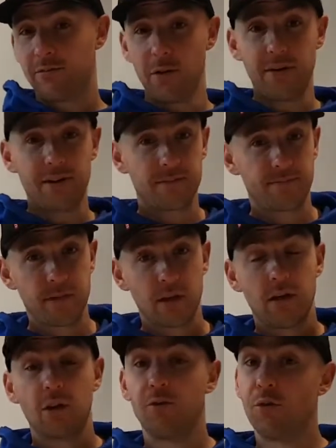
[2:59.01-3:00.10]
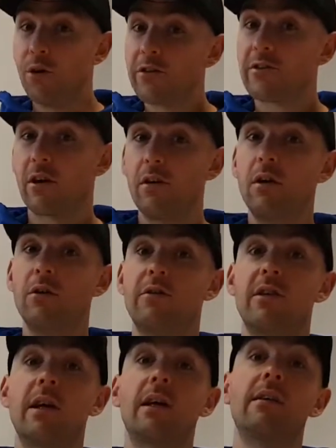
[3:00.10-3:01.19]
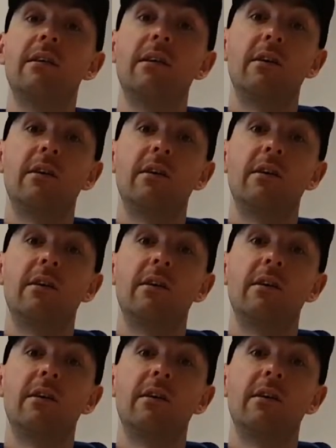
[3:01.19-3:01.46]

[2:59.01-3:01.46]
fluid, you're also losing